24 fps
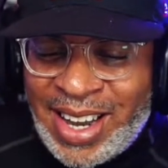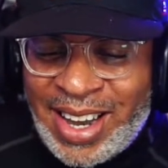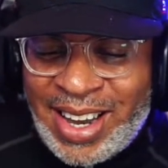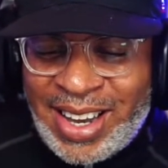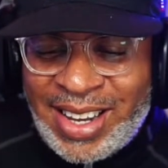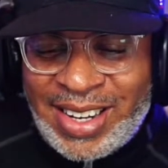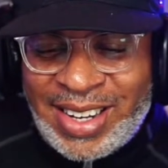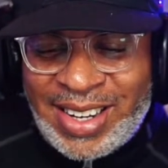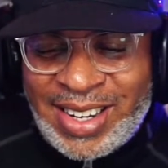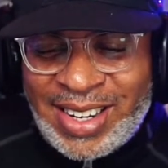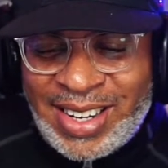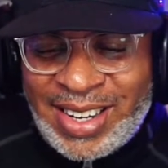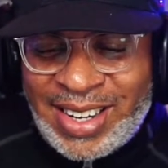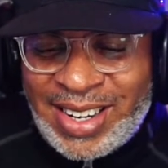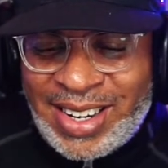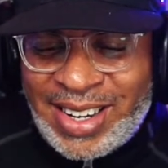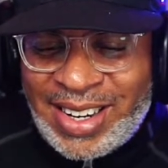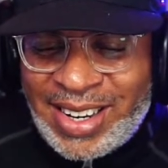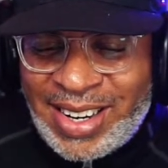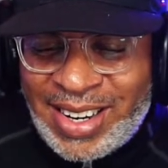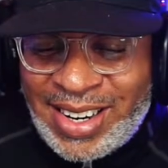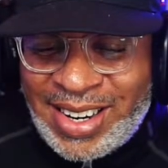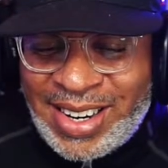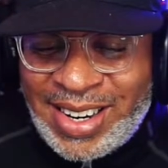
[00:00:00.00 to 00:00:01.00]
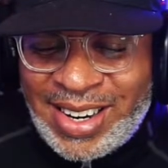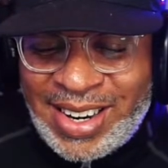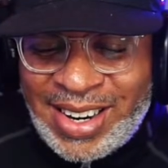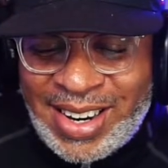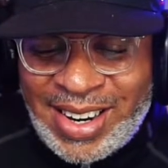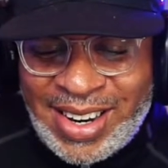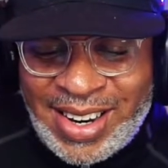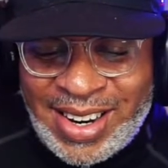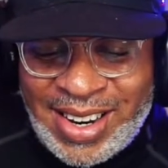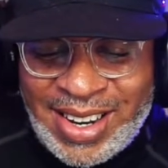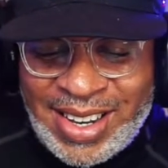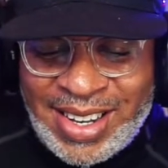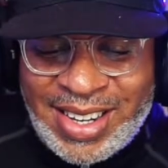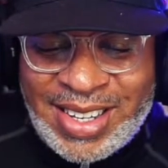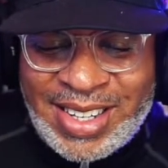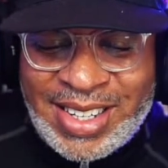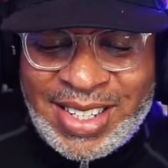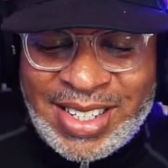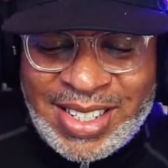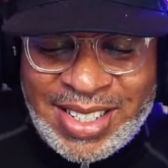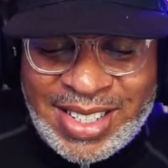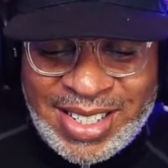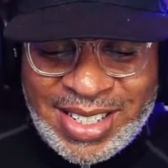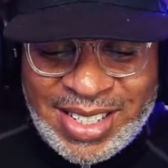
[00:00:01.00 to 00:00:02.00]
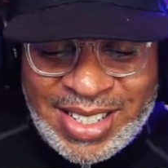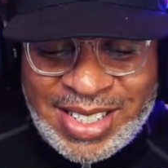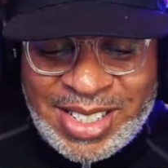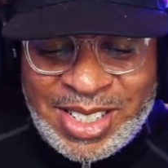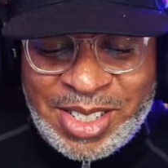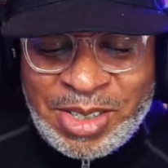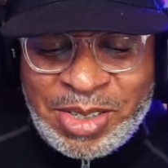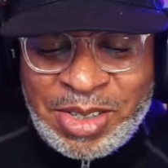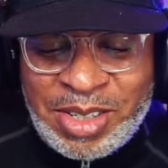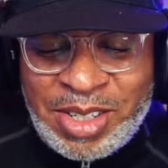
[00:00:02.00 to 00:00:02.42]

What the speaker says: taking means you know you